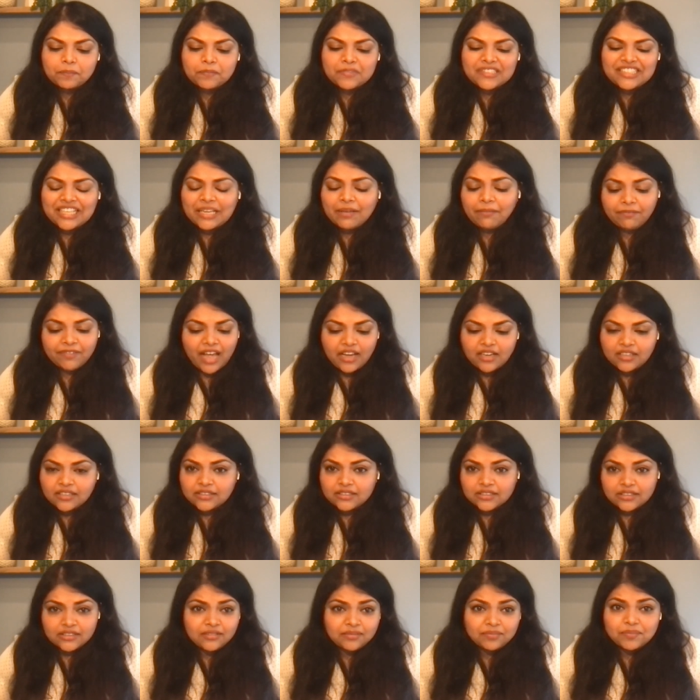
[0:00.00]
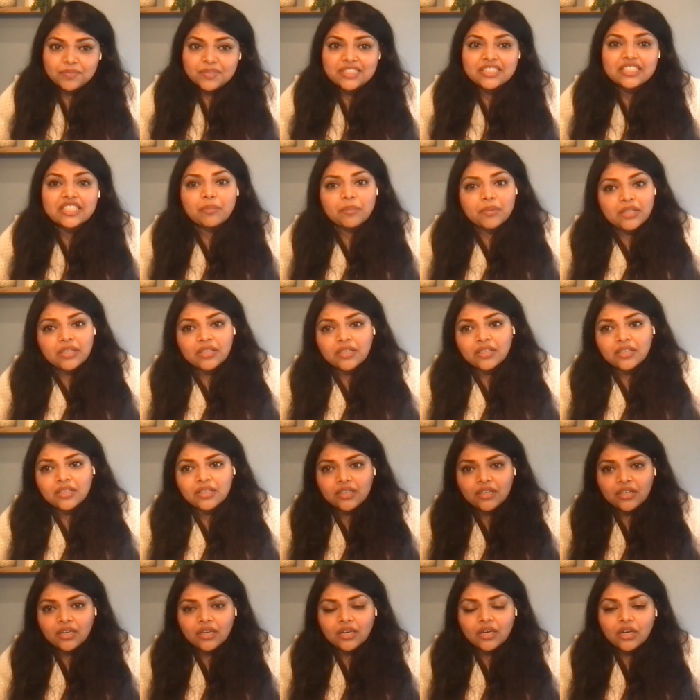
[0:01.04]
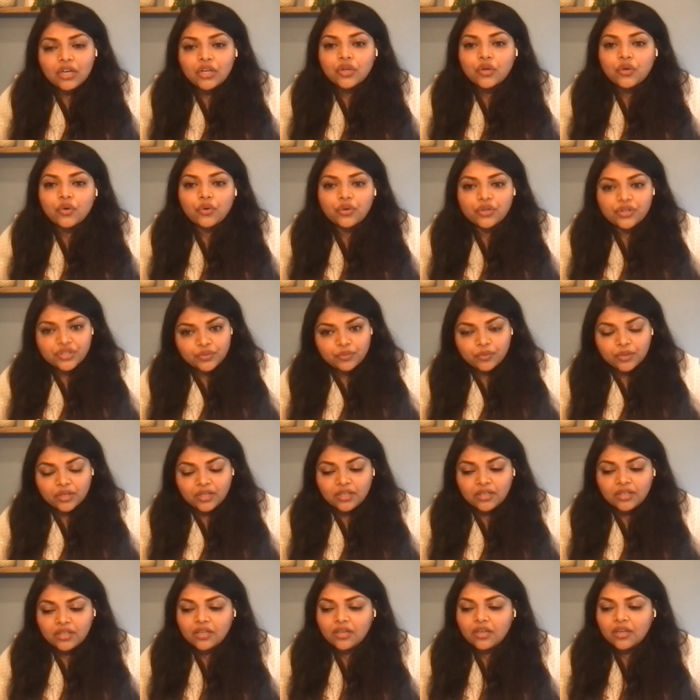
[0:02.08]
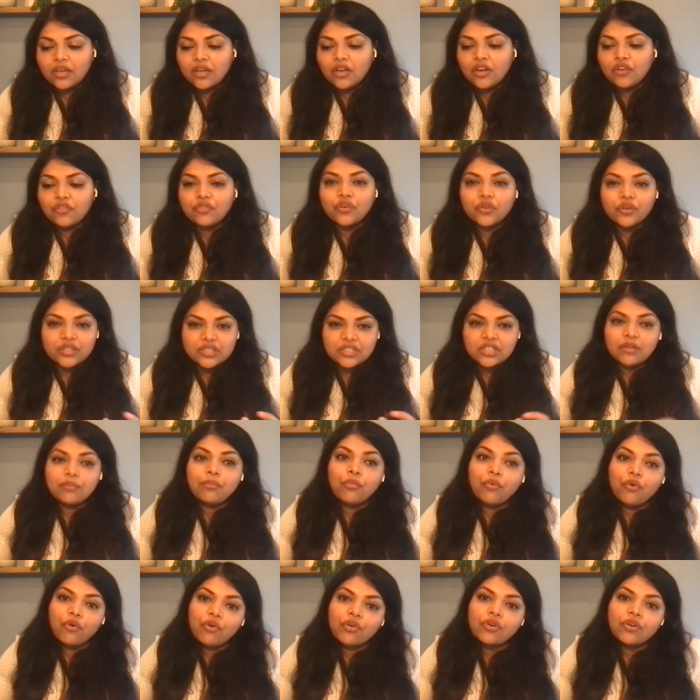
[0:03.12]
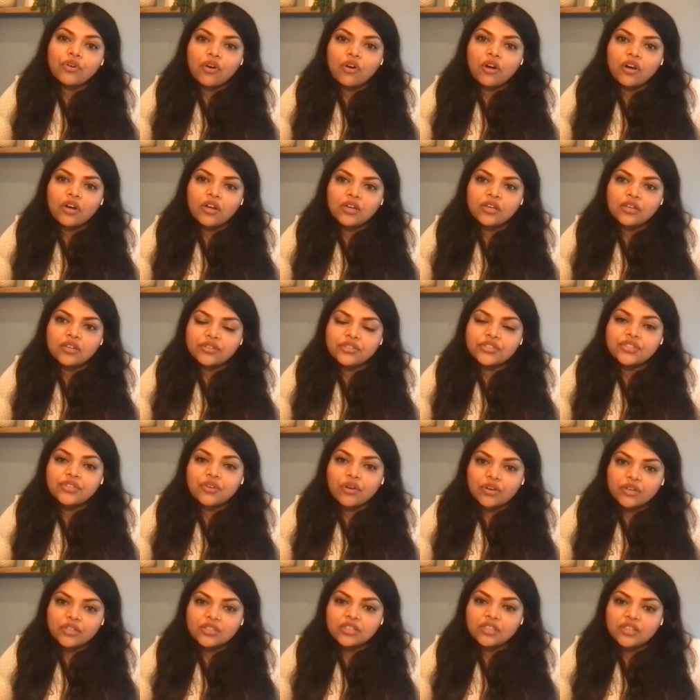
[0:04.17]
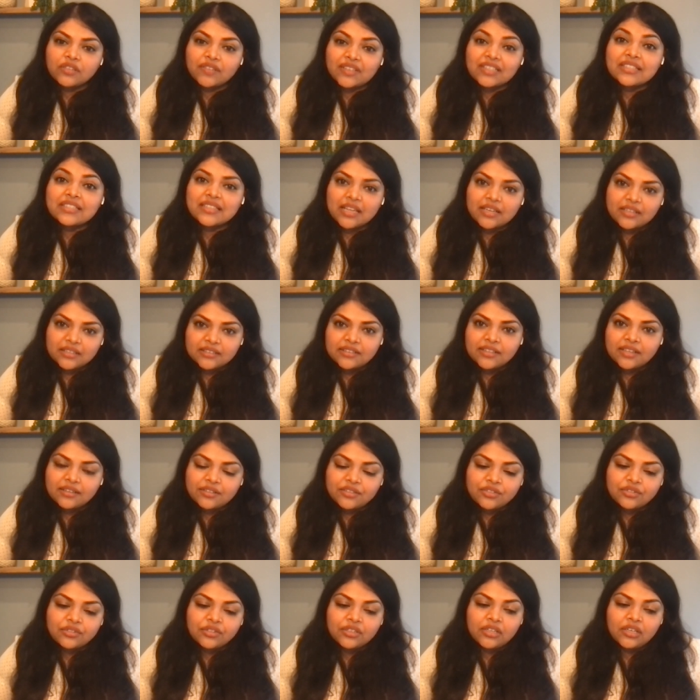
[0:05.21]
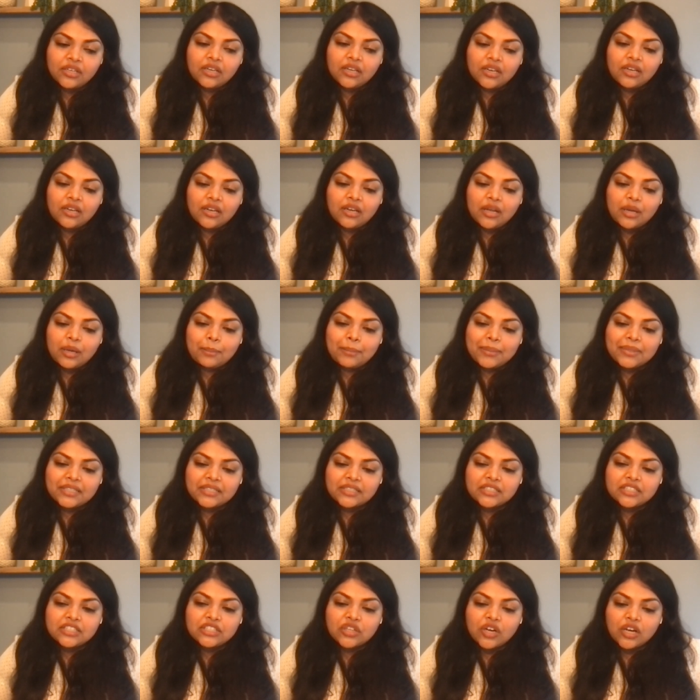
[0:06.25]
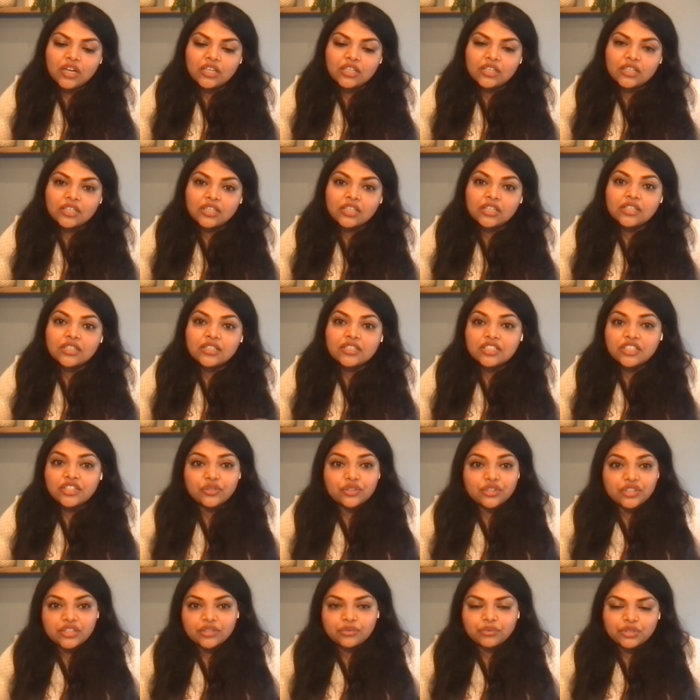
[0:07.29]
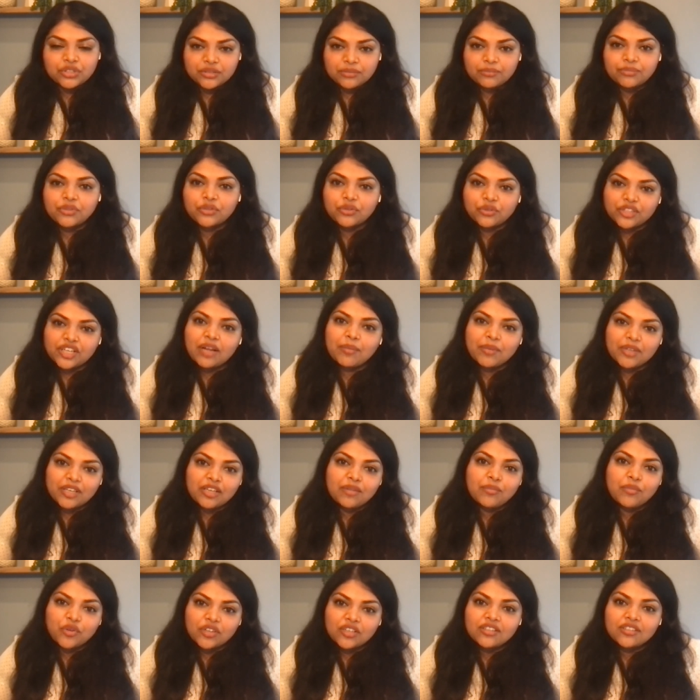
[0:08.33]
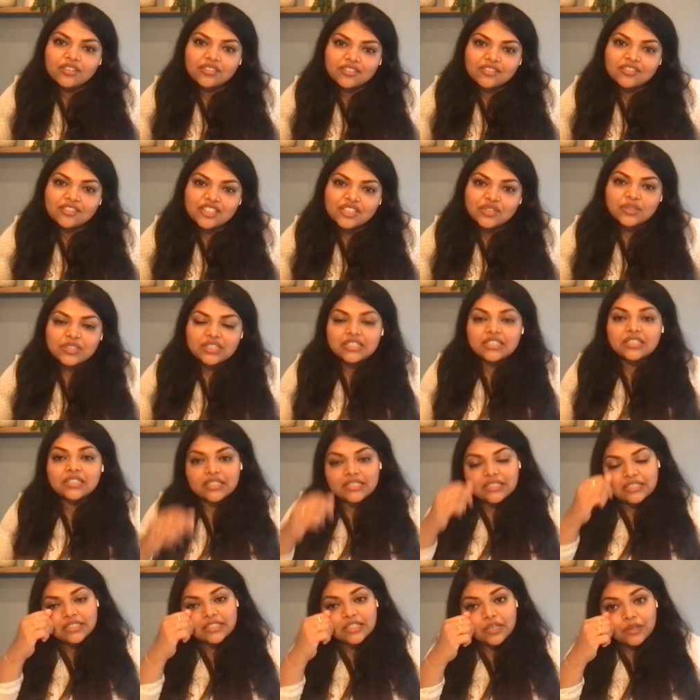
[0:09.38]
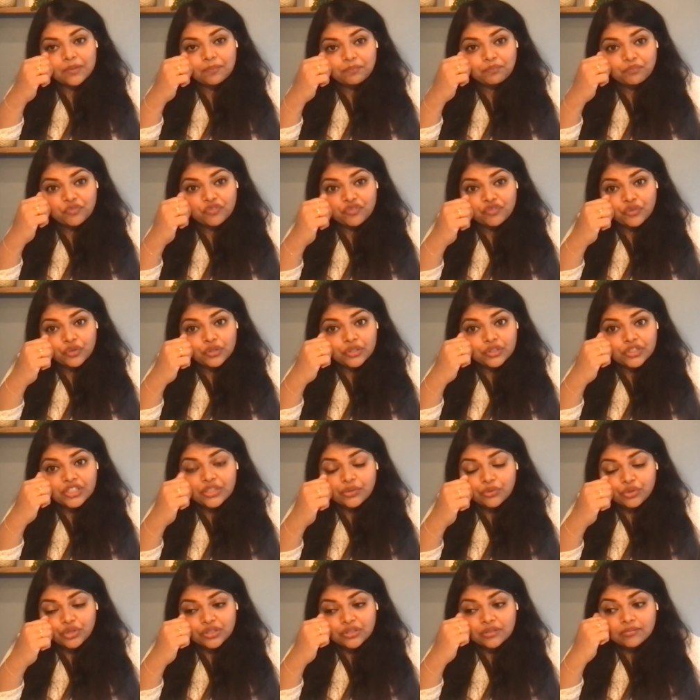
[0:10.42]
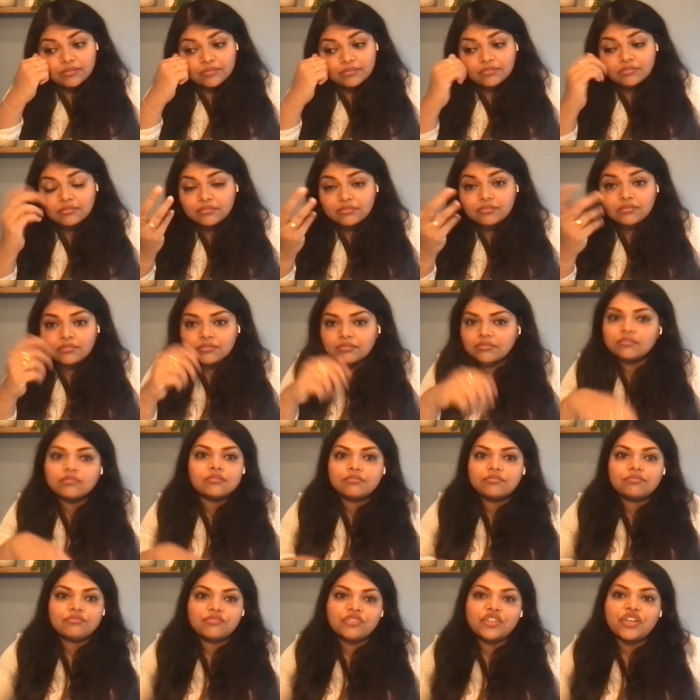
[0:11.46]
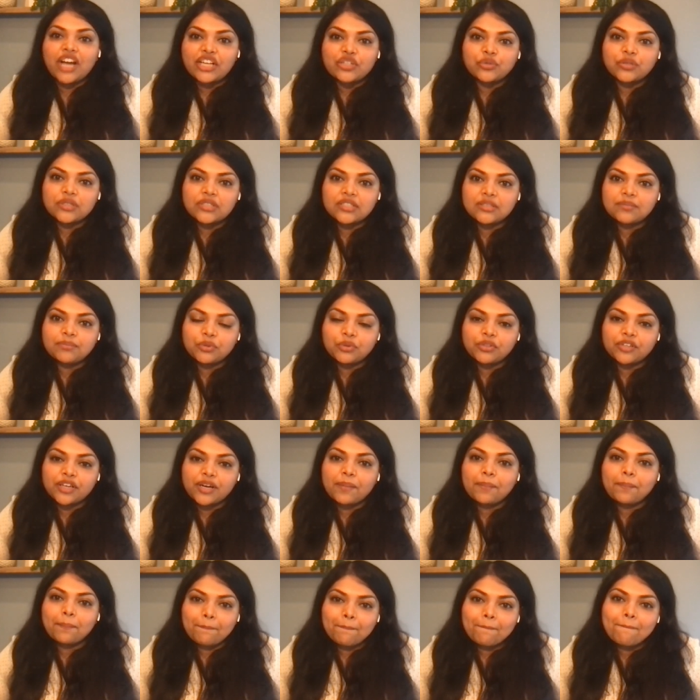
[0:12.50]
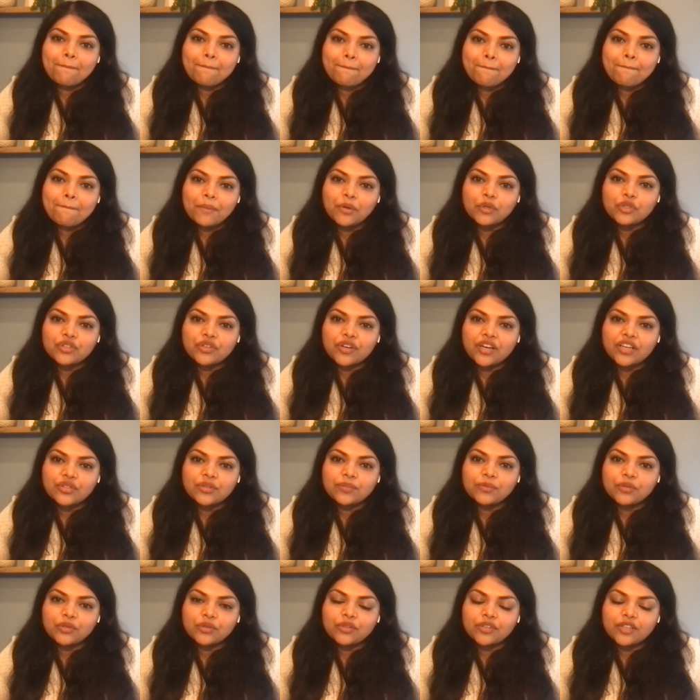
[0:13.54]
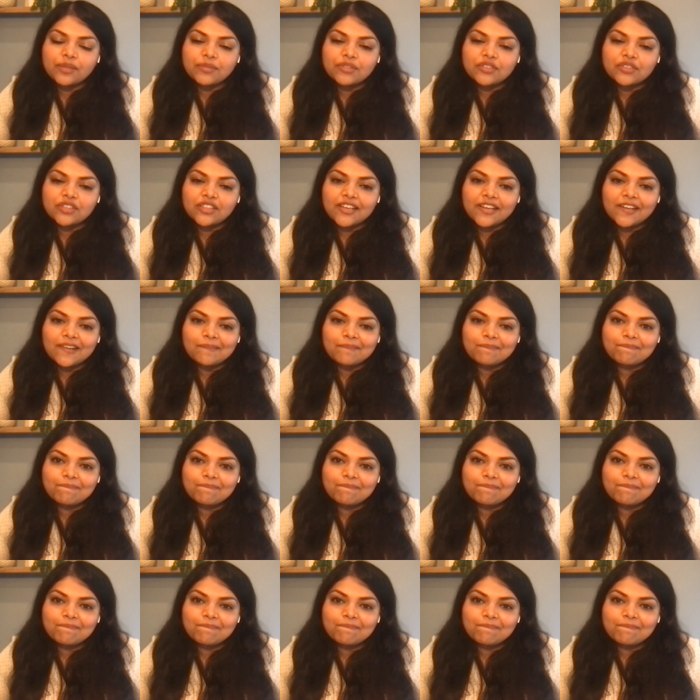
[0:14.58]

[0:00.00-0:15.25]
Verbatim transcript: same faculty, similar coursework, focusing more on restorative and aesthetic dentistry, but it's not a zero tuition program anymore. So it's a full tuition graduate program, postgraduate program. So yeah.